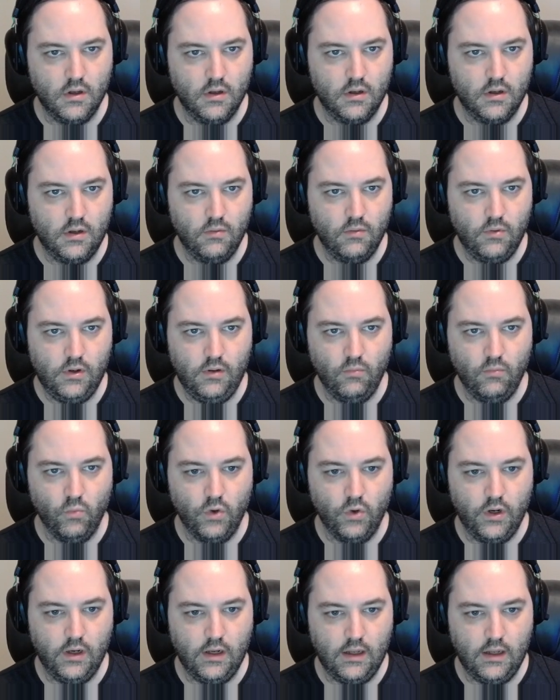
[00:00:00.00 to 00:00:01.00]
Here we need
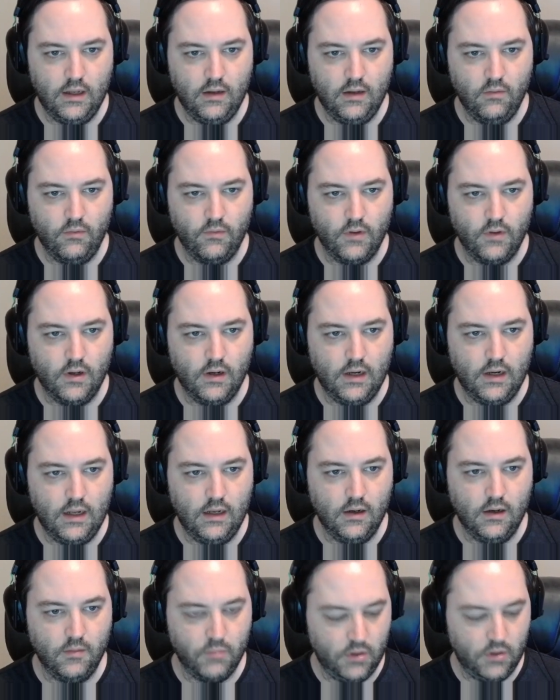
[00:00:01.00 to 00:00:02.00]
1 and 8. We've got an
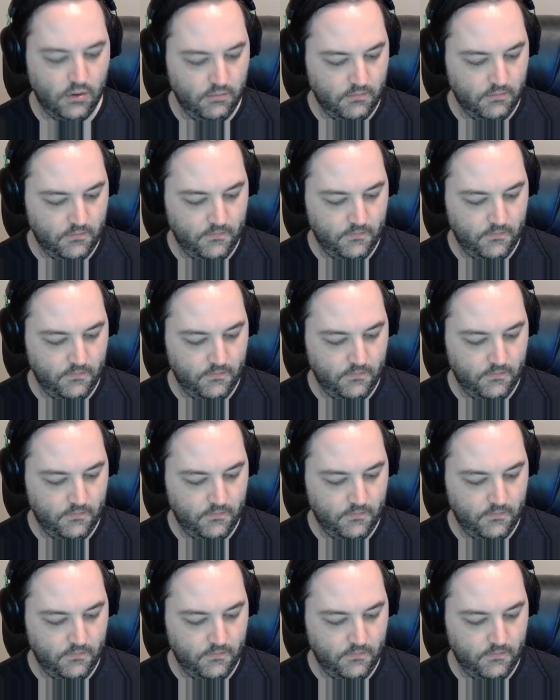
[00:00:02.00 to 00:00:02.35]
8 up here.